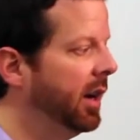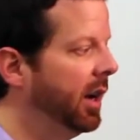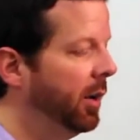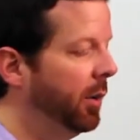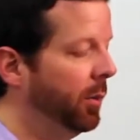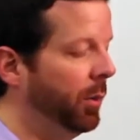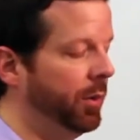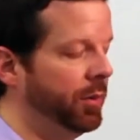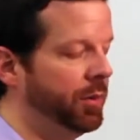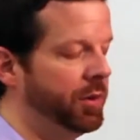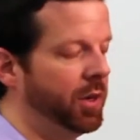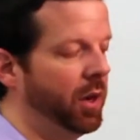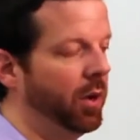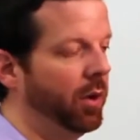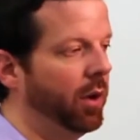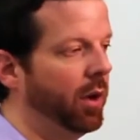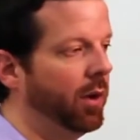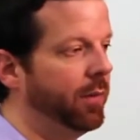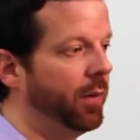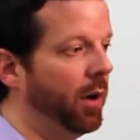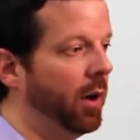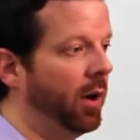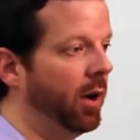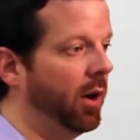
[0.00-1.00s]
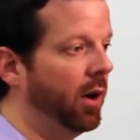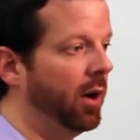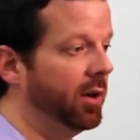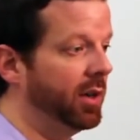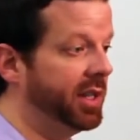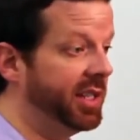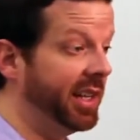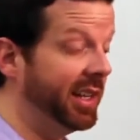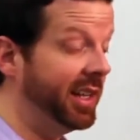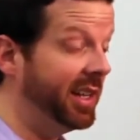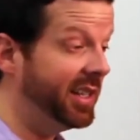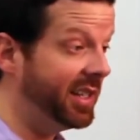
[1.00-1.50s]
We've showed off our
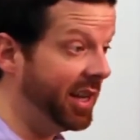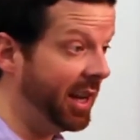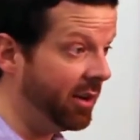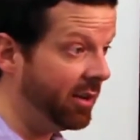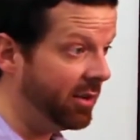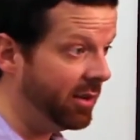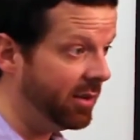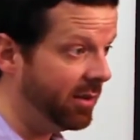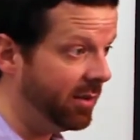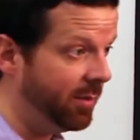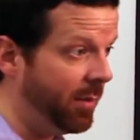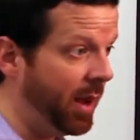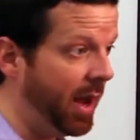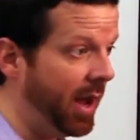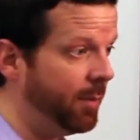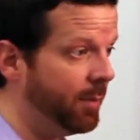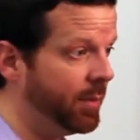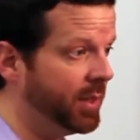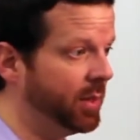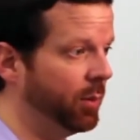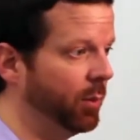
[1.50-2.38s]
city center maps,